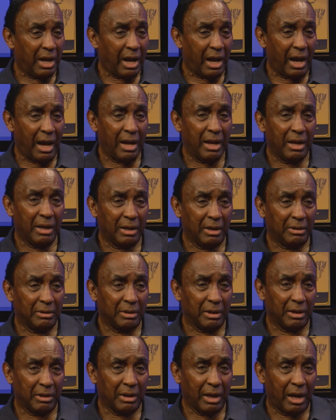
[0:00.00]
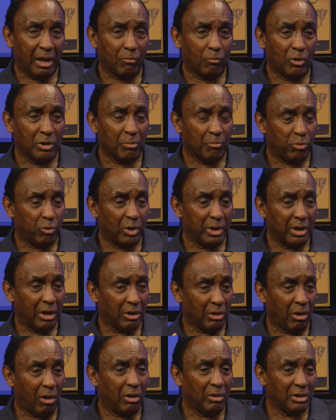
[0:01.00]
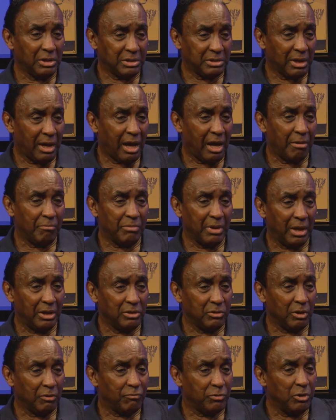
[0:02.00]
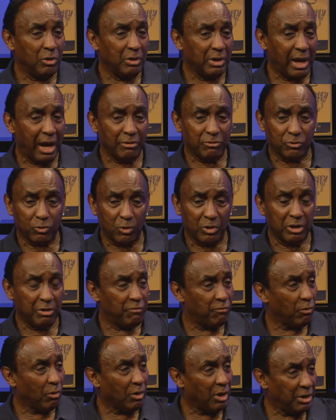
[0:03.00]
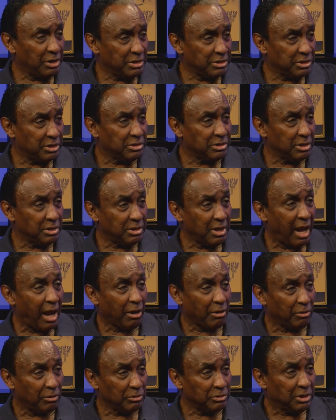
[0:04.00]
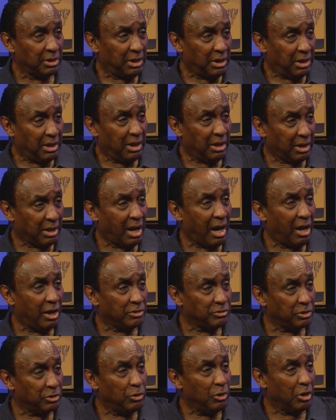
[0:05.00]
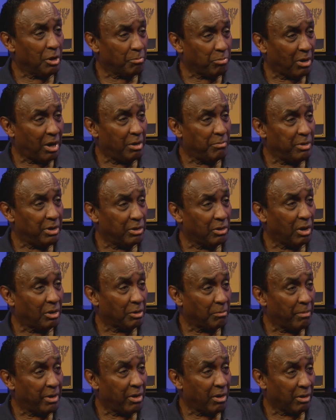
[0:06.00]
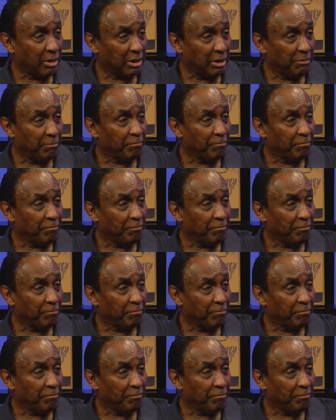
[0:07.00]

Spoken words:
I want to point out all the time that if you got 24 unassisted tackles in college, then you could probably be an All-American.